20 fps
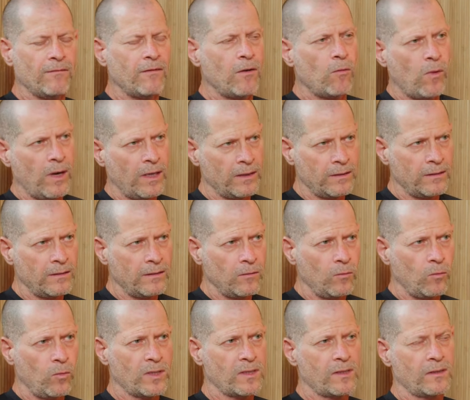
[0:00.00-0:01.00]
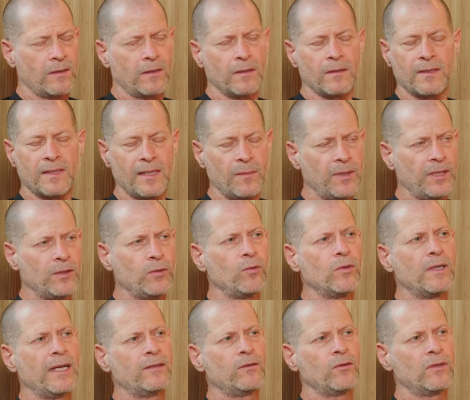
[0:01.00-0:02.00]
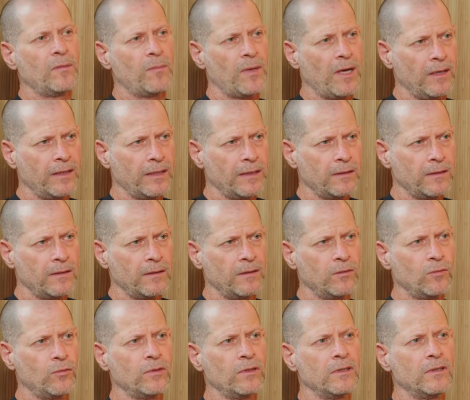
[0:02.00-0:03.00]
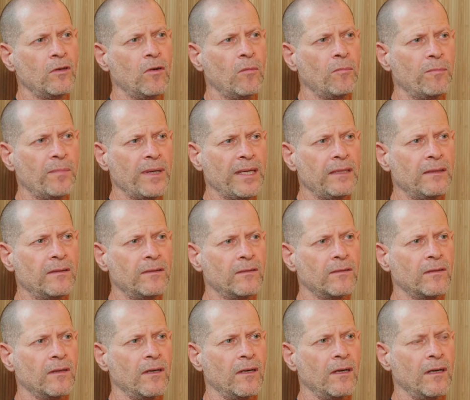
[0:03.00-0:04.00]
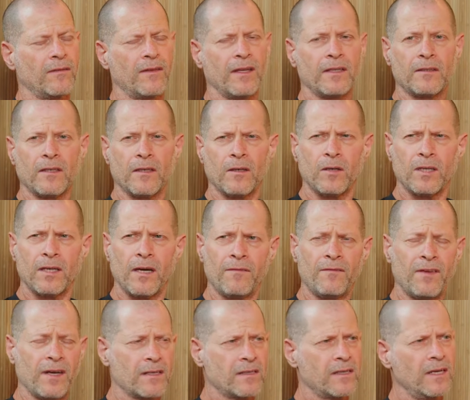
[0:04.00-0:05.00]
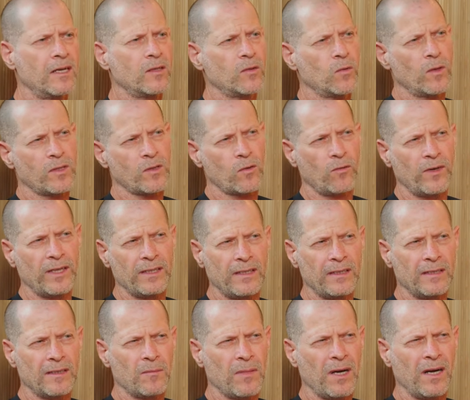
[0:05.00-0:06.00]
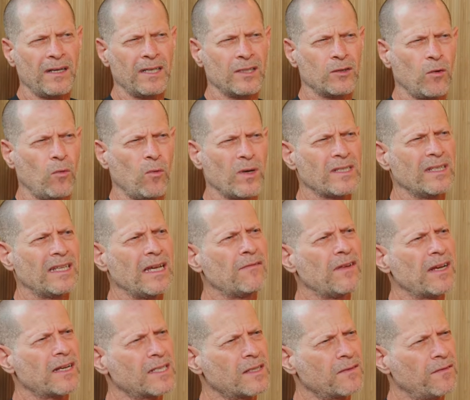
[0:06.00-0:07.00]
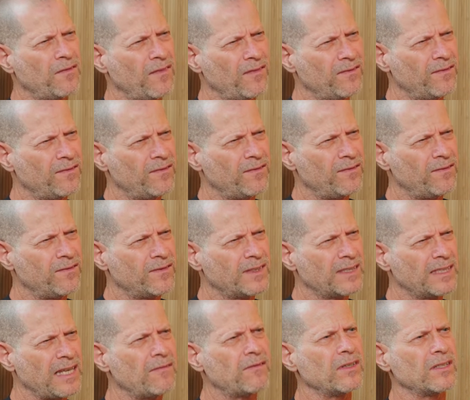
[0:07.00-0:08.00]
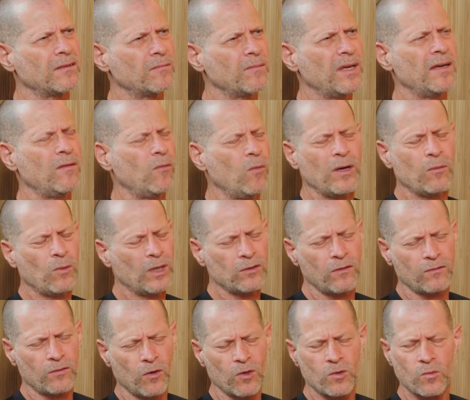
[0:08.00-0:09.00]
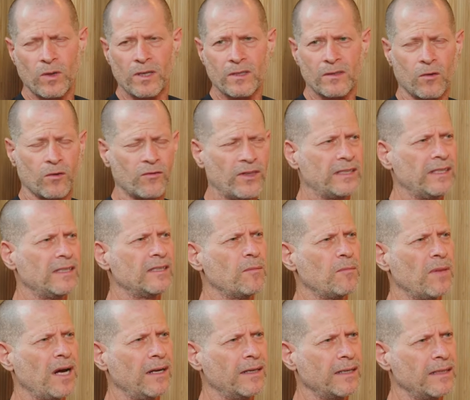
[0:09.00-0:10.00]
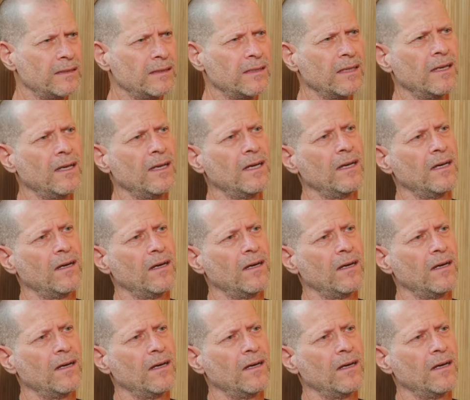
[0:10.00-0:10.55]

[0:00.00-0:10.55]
EVA one was simply too late to the market. It couldn't compete. Uh, I think the FX6 was already in the market. No, it was wasn't. The, FX, the 7 FS7. Seven. Yeah. One of those was no, already was in the, market. Yeah.